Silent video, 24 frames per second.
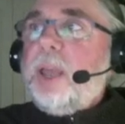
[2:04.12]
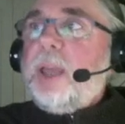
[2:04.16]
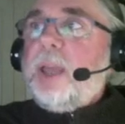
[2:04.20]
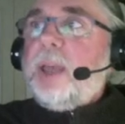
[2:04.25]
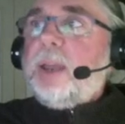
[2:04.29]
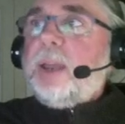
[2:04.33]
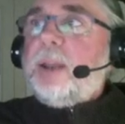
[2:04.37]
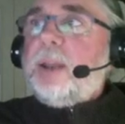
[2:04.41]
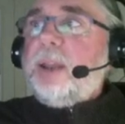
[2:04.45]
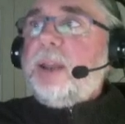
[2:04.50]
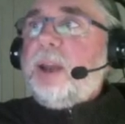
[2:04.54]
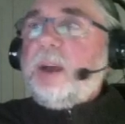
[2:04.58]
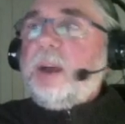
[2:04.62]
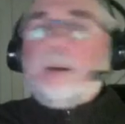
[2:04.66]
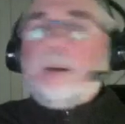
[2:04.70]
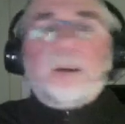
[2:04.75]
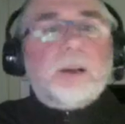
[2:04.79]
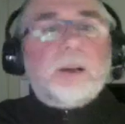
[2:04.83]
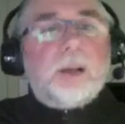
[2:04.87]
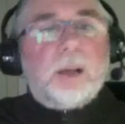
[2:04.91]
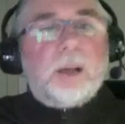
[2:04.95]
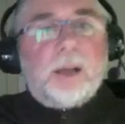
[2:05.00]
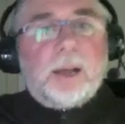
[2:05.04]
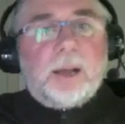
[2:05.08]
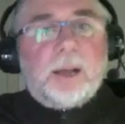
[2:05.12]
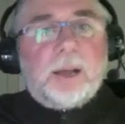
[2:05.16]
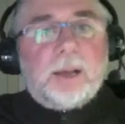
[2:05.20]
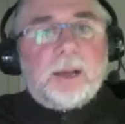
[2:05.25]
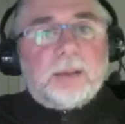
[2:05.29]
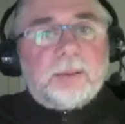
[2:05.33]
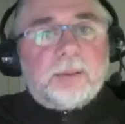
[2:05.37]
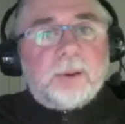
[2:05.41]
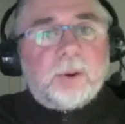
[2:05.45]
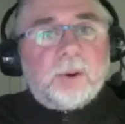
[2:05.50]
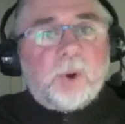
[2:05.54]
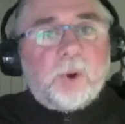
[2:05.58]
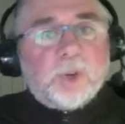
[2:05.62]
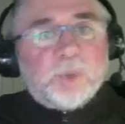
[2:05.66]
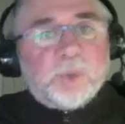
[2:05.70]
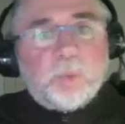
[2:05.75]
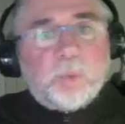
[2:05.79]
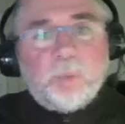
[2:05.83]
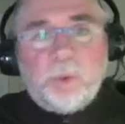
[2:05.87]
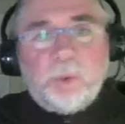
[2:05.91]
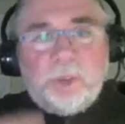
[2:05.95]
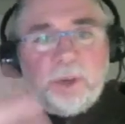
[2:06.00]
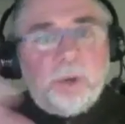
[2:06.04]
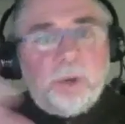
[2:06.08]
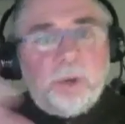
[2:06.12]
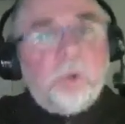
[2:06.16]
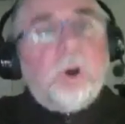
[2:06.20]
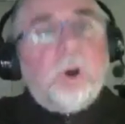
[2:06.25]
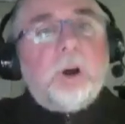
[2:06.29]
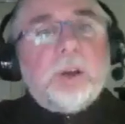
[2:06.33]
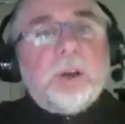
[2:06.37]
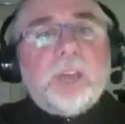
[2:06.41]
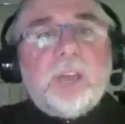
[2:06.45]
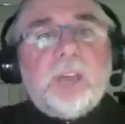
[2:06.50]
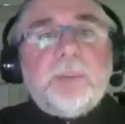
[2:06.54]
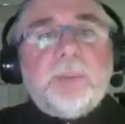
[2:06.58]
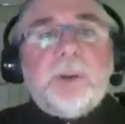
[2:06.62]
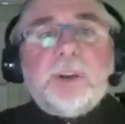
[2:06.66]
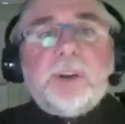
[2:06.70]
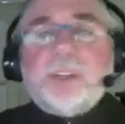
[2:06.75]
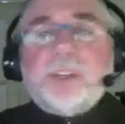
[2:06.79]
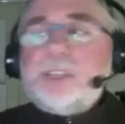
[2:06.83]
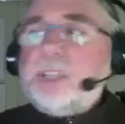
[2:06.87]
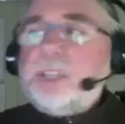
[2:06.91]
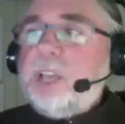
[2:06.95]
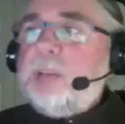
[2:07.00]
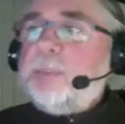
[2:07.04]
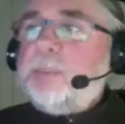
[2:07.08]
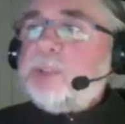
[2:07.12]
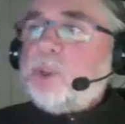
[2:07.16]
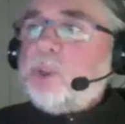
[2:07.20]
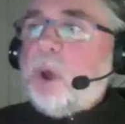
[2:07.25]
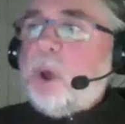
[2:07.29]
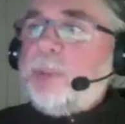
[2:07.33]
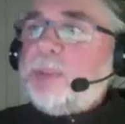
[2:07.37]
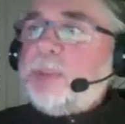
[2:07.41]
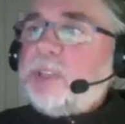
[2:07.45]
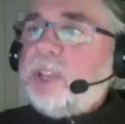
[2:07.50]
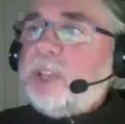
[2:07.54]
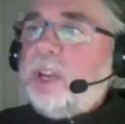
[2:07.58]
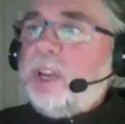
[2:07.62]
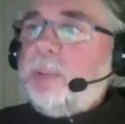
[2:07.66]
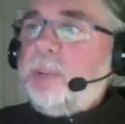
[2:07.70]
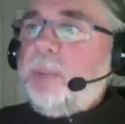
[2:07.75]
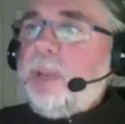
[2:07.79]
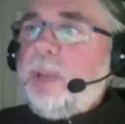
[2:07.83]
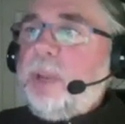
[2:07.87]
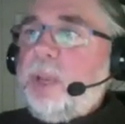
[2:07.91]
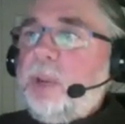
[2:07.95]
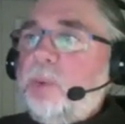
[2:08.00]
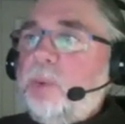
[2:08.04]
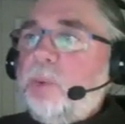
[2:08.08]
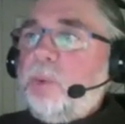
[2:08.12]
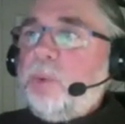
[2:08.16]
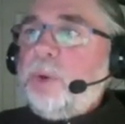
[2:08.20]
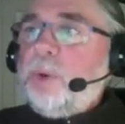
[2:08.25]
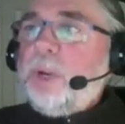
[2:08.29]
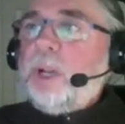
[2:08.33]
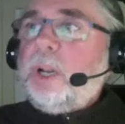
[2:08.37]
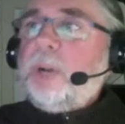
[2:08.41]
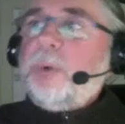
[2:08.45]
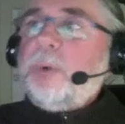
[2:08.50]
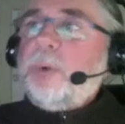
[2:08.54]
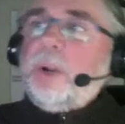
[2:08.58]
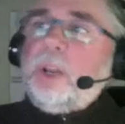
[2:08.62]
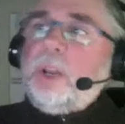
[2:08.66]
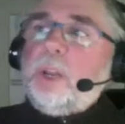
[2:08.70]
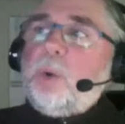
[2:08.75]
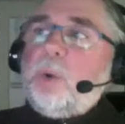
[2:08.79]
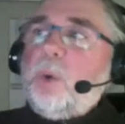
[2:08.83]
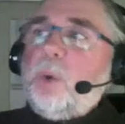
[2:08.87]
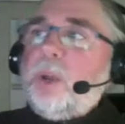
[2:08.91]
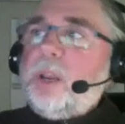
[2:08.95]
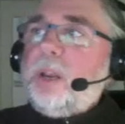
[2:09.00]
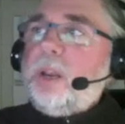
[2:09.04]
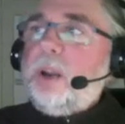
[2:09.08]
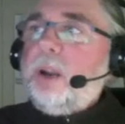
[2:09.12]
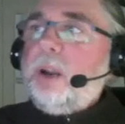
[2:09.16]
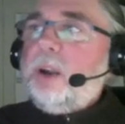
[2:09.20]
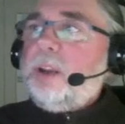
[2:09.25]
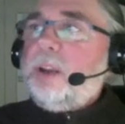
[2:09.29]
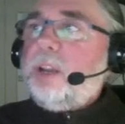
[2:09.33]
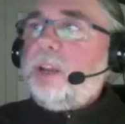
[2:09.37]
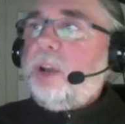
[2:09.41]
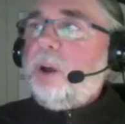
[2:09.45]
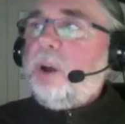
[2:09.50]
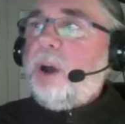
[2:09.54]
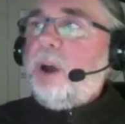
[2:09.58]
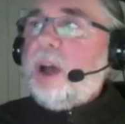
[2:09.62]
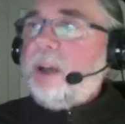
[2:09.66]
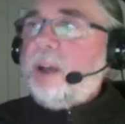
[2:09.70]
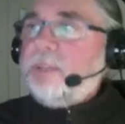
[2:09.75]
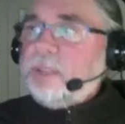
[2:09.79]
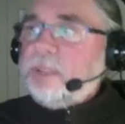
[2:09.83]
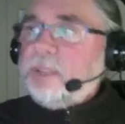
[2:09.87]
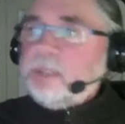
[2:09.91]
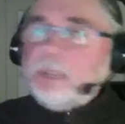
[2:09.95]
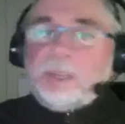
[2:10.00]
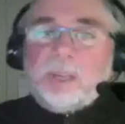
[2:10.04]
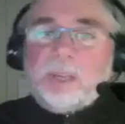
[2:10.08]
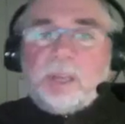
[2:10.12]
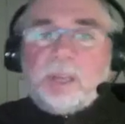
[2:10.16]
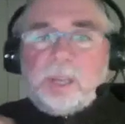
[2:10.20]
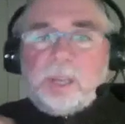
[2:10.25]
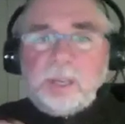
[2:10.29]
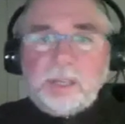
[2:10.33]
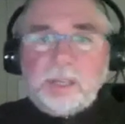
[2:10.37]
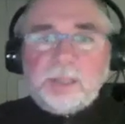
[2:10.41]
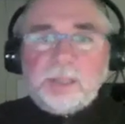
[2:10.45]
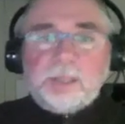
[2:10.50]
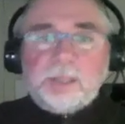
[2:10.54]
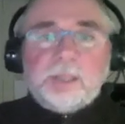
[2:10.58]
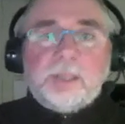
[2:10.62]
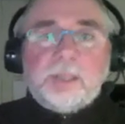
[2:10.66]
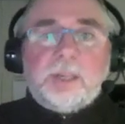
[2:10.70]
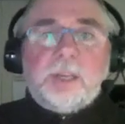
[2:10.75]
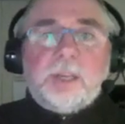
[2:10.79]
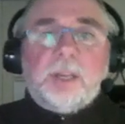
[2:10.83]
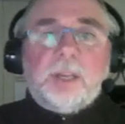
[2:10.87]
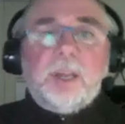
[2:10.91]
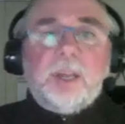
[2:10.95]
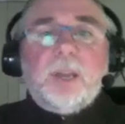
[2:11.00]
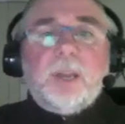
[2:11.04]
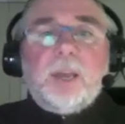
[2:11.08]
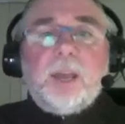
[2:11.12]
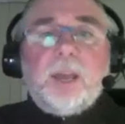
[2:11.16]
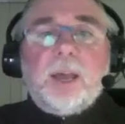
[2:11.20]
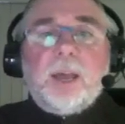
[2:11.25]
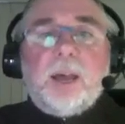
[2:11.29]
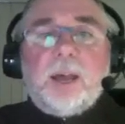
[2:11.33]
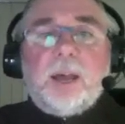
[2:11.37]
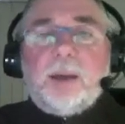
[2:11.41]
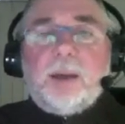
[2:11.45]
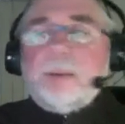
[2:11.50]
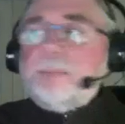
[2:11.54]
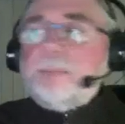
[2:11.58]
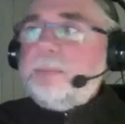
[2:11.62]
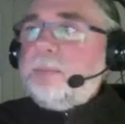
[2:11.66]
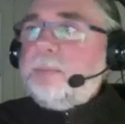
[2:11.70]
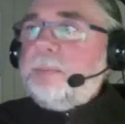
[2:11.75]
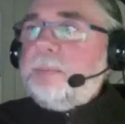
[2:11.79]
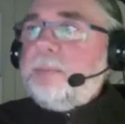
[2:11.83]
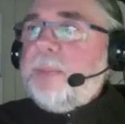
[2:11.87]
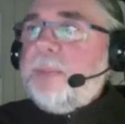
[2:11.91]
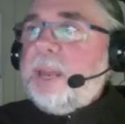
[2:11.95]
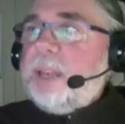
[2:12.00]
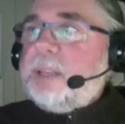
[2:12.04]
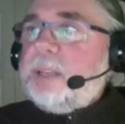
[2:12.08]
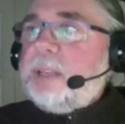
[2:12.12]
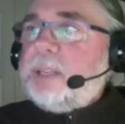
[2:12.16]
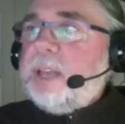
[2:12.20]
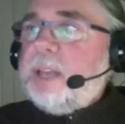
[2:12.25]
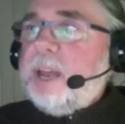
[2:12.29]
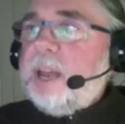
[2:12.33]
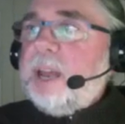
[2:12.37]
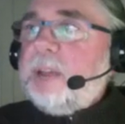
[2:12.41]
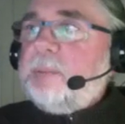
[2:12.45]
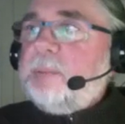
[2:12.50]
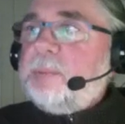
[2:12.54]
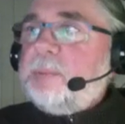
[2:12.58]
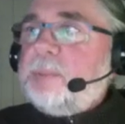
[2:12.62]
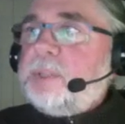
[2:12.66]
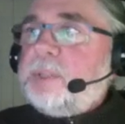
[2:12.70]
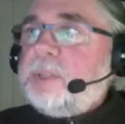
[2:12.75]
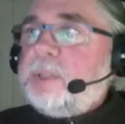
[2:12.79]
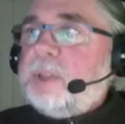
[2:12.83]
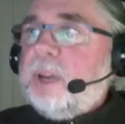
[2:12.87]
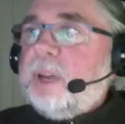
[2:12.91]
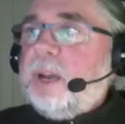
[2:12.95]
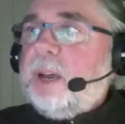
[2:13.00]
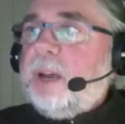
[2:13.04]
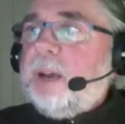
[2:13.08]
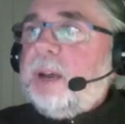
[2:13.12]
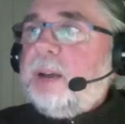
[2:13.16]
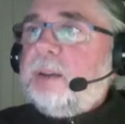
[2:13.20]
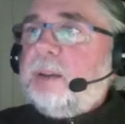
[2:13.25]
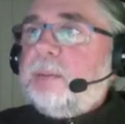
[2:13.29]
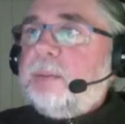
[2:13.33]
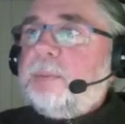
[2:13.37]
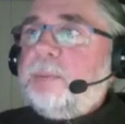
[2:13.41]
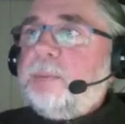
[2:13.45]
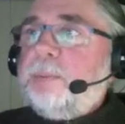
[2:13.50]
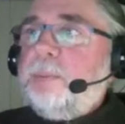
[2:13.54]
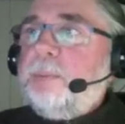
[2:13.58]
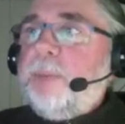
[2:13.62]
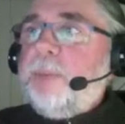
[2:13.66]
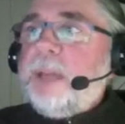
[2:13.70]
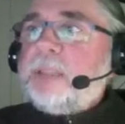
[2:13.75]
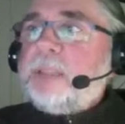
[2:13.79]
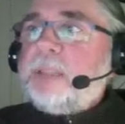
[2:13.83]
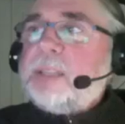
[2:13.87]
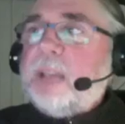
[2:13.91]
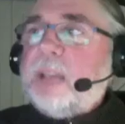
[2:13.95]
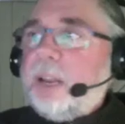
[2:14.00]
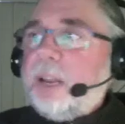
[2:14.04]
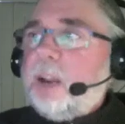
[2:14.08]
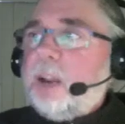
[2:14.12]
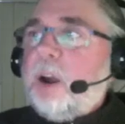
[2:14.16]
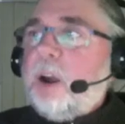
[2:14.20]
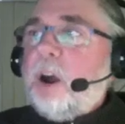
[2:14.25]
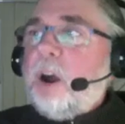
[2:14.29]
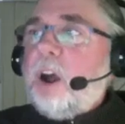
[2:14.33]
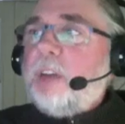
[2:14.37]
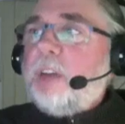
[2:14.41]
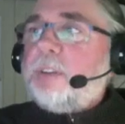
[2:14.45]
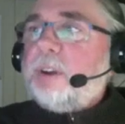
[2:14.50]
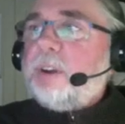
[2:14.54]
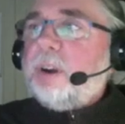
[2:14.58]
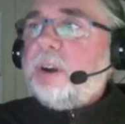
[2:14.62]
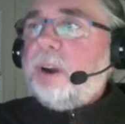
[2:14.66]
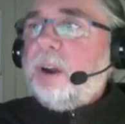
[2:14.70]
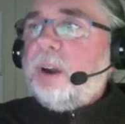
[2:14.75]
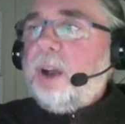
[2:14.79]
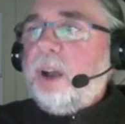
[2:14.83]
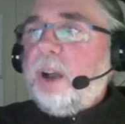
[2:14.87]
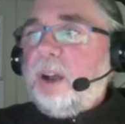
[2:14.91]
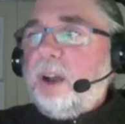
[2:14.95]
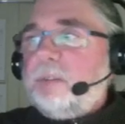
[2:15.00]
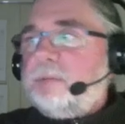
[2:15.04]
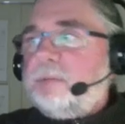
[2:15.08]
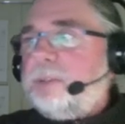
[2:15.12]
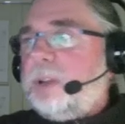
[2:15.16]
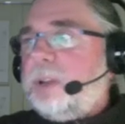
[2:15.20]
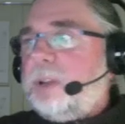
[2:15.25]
Now, of course, you all came here to see him, so I'm just going to be really, really quick here. Obviously, he is the many times best-selling author of